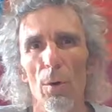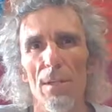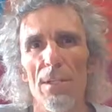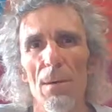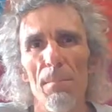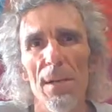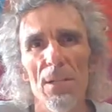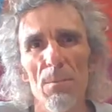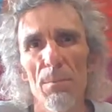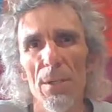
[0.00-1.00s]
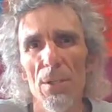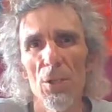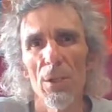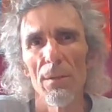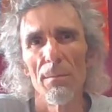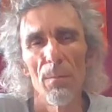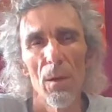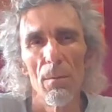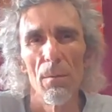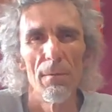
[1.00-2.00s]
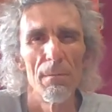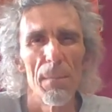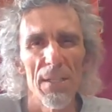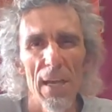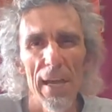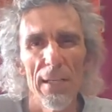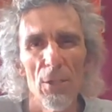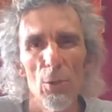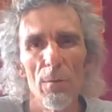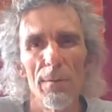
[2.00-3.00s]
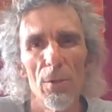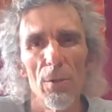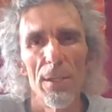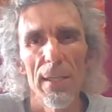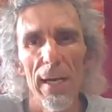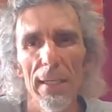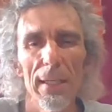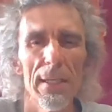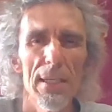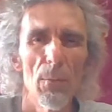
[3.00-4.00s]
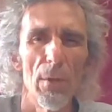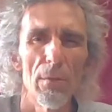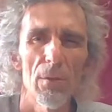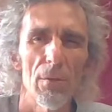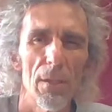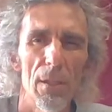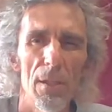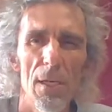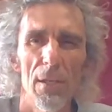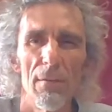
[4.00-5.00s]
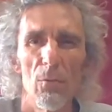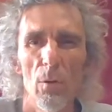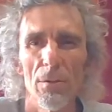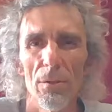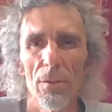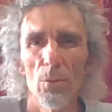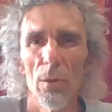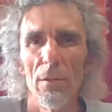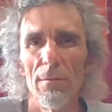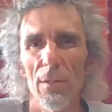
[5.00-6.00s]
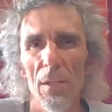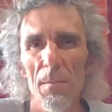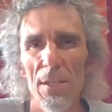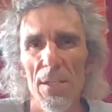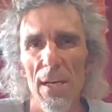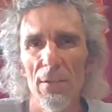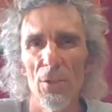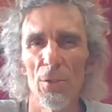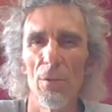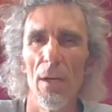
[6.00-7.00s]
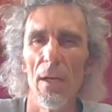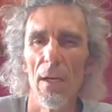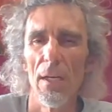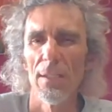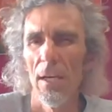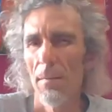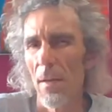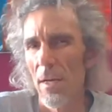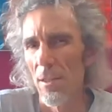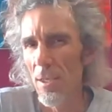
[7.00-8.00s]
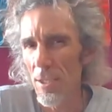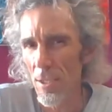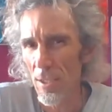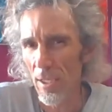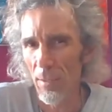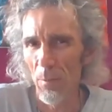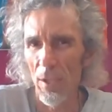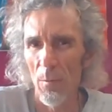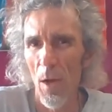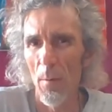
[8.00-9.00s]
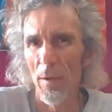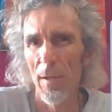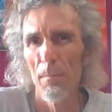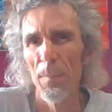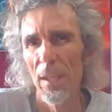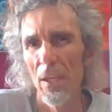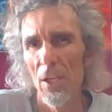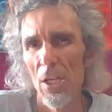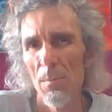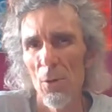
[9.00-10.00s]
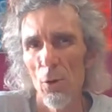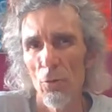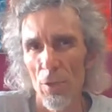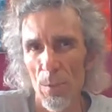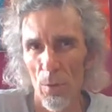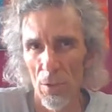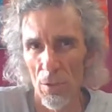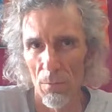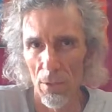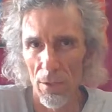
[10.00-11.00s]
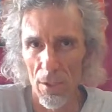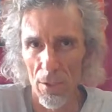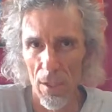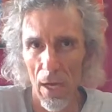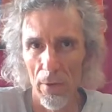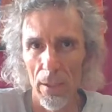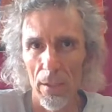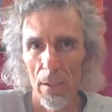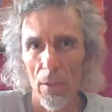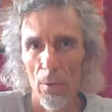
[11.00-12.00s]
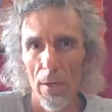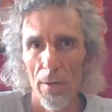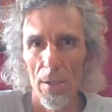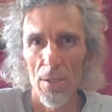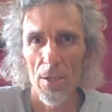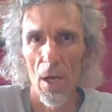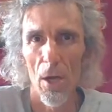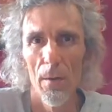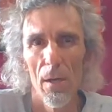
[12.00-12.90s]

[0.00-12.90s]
is the best position, best attitude for you to take. And someone else got the Ten of Wands as well for their best attitude. So this is telling me at the moment that keep your responsibilities going, Aquarius. So